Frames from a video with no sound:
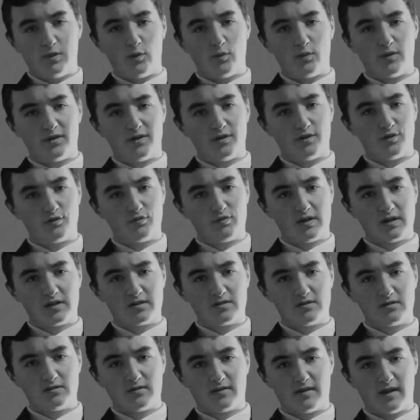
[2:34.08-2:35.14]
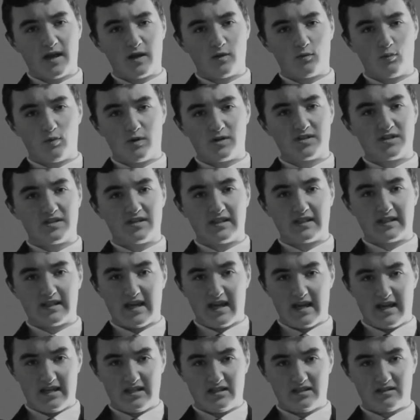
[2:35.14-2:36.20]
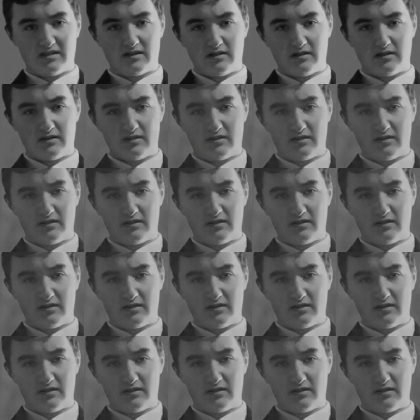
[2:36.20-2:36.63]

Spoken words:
but with the director, that wasn't the case.